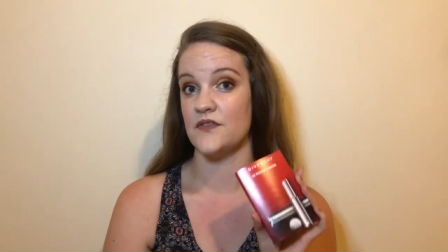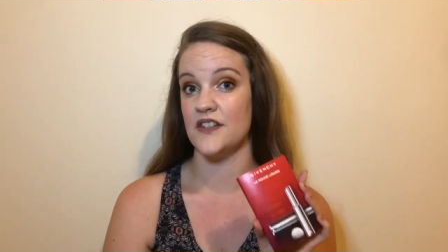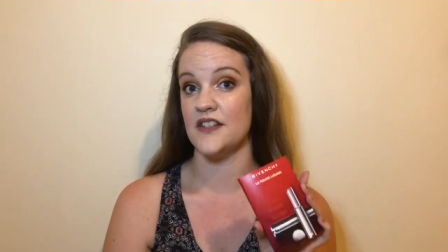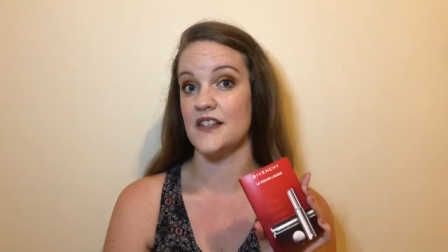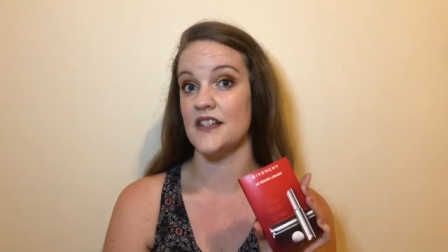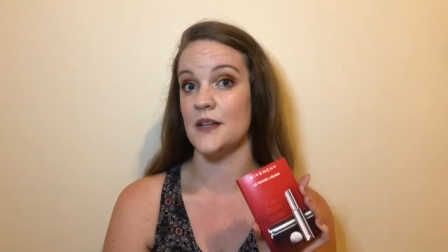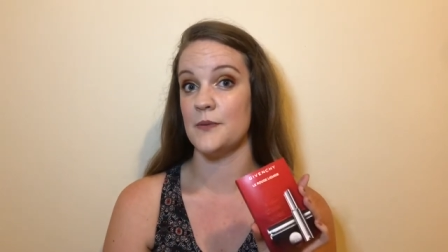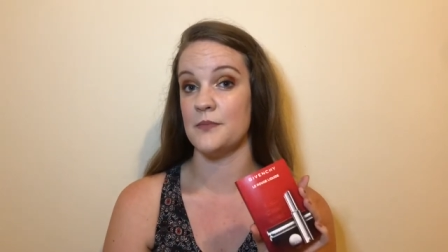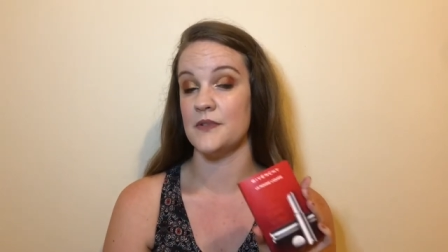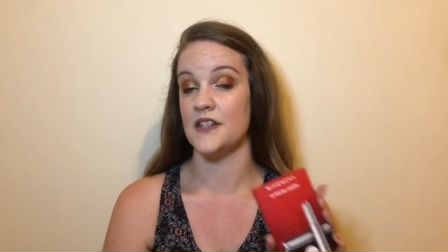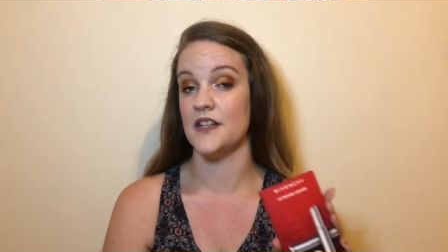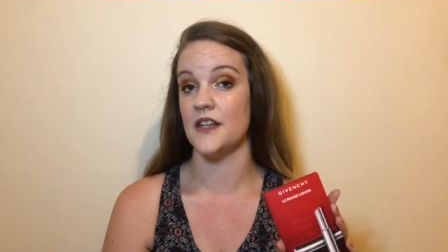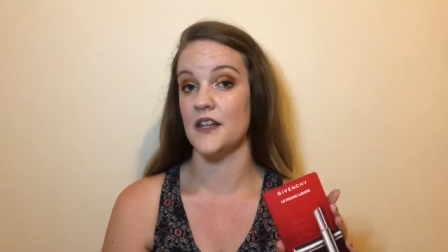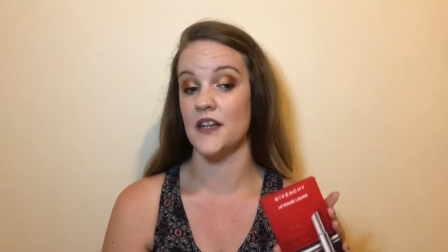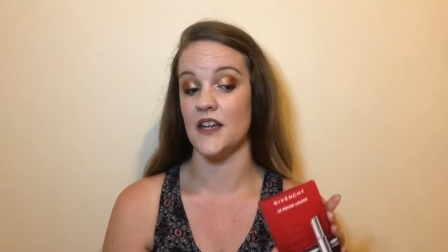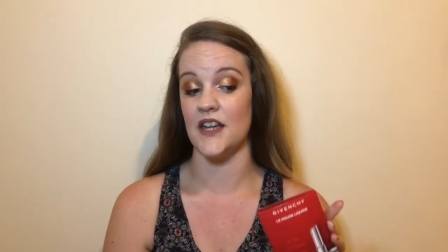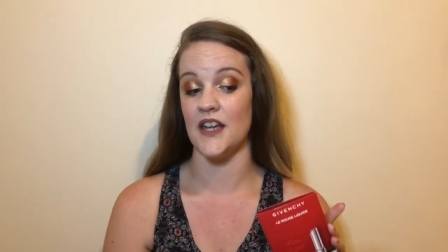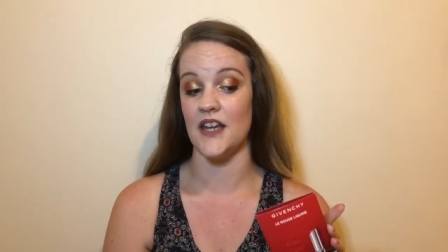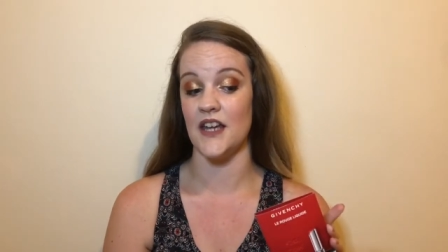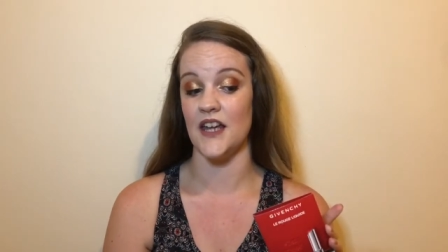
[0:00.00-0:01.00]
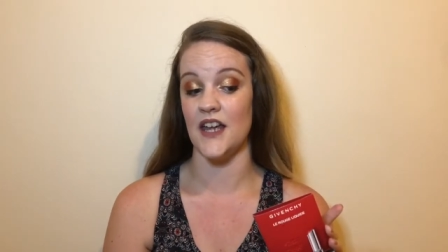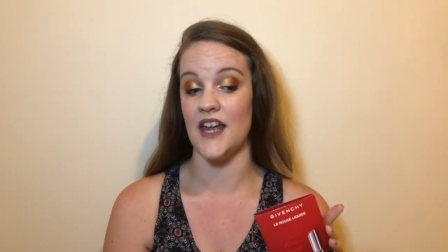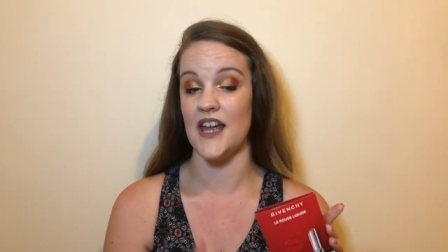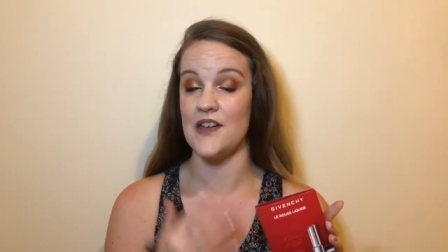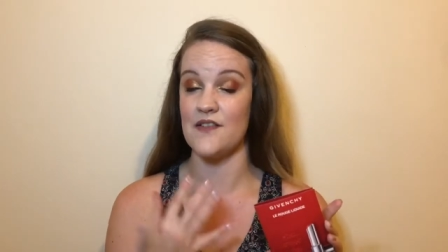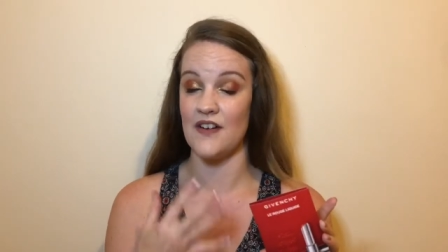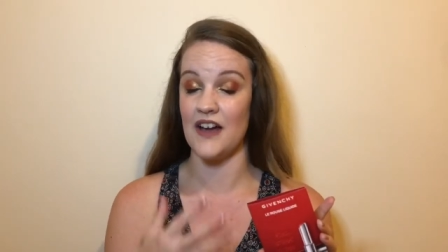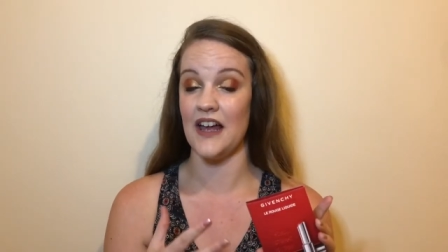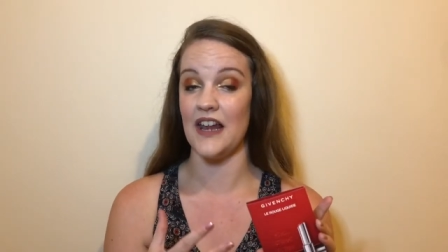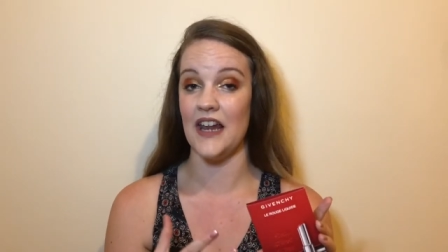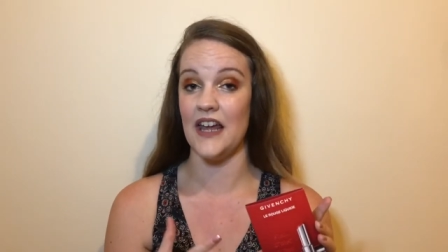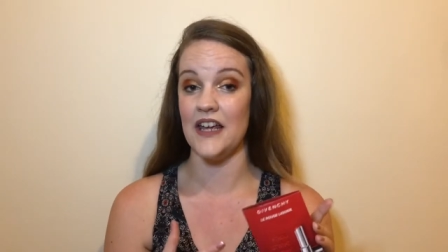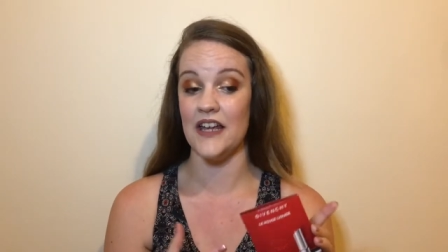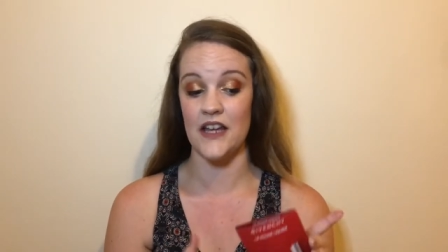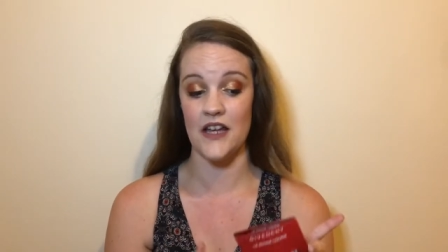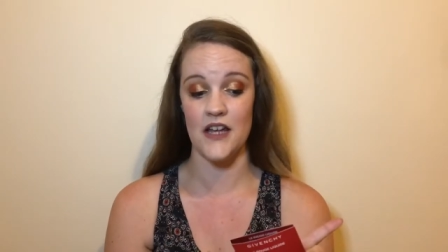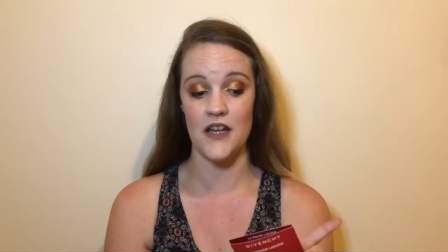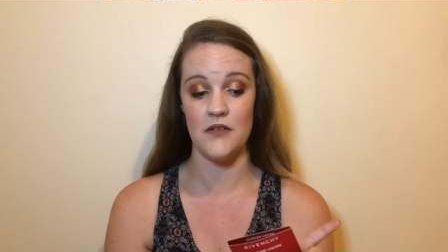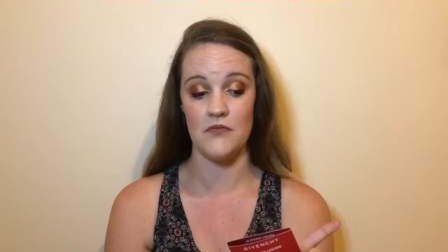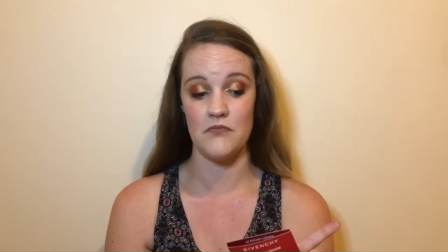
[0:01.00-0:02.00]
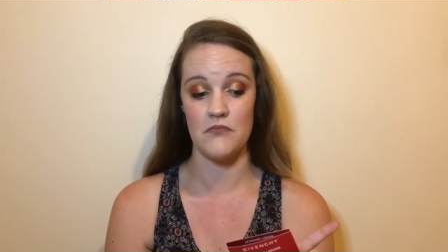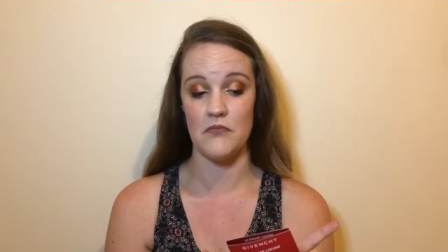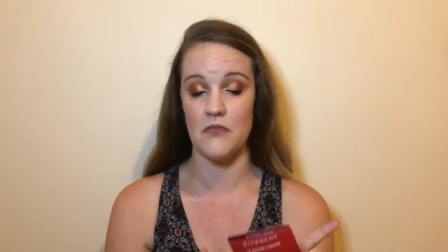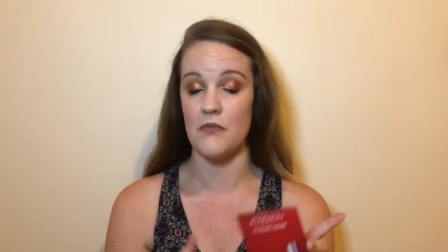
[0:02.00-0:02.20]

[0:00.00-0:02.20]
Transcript: this lipstick if I like it?